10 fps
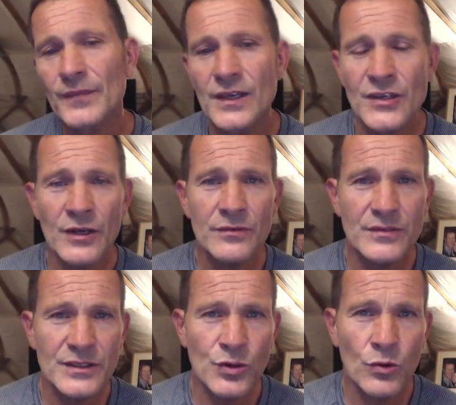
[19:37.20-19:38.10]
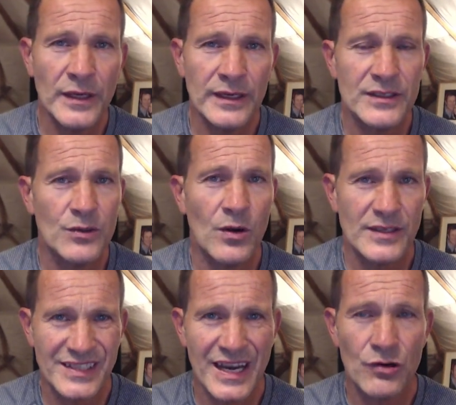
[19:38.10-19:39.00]
So talking to
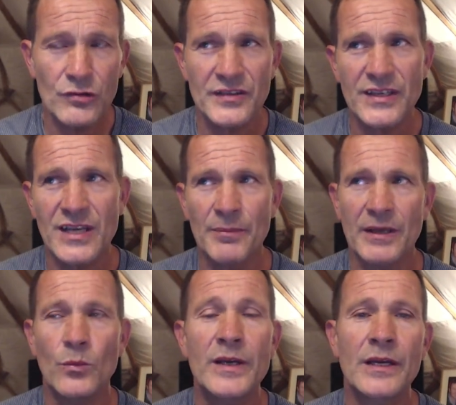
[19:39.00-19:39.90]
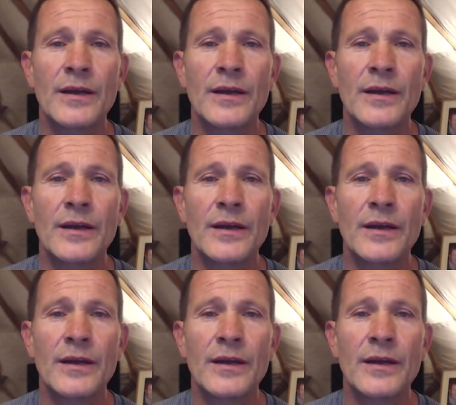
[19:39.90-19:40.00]
ourselves is something we